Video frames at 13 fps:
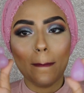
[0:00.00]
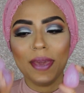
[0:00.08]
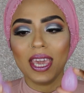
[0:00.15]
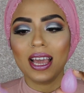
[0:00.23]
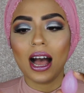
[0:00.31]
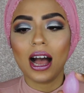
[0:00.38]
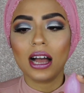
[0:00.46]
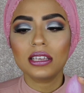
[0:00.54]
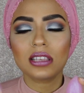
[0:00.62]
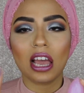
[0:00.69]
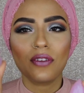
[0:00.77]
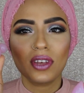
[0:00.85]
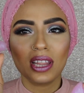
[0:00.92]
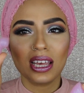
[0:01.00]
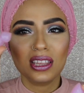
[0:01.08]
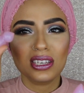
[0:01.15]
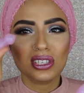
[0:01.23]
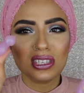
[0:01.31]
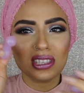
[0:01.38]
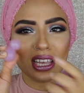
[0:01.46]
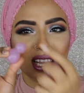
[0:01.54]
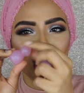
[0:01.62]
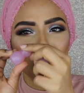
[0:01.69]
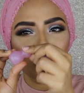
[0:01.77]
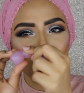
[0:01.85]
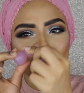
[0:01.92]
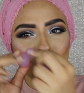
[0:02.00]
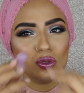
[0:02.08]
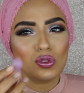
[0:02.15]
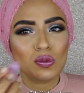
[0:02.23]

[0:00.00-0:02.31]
because I feel like this is like a little too